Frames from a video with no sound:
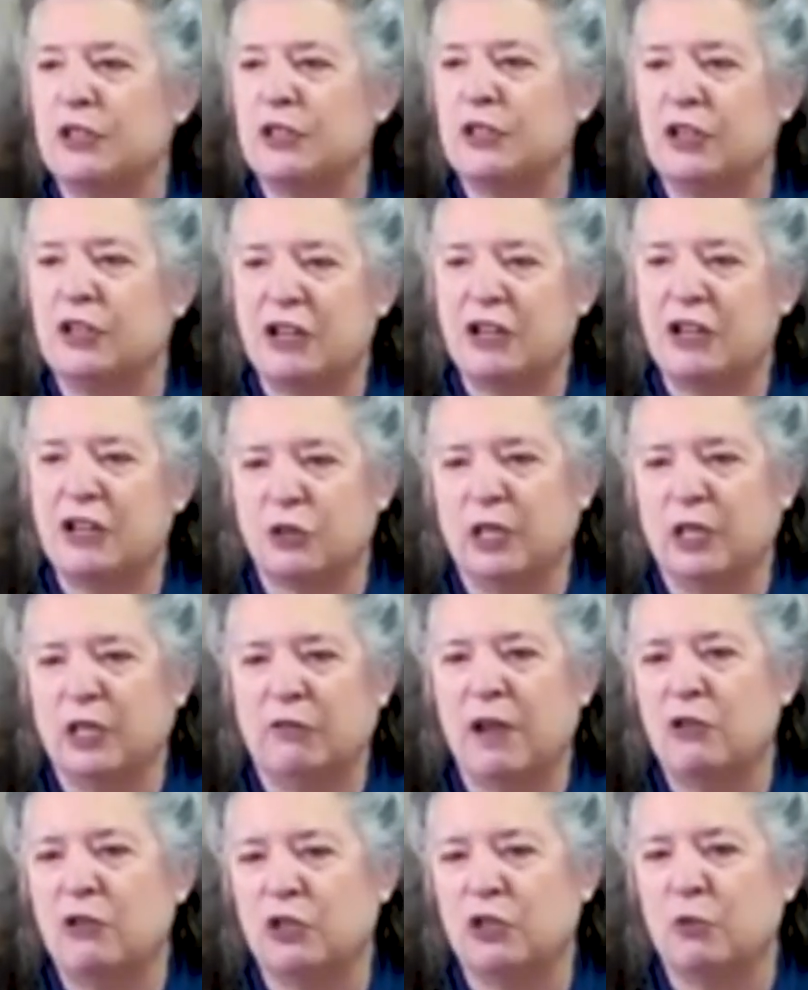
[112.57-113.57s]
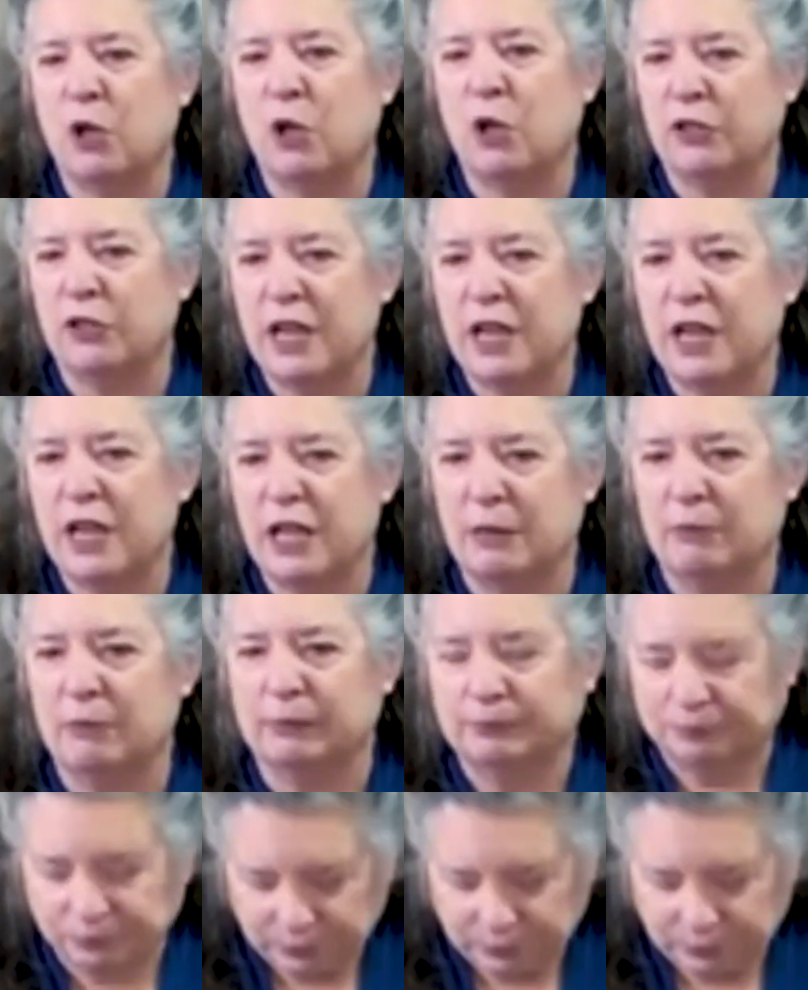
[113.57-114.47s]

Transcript: that are naturally around you all the time.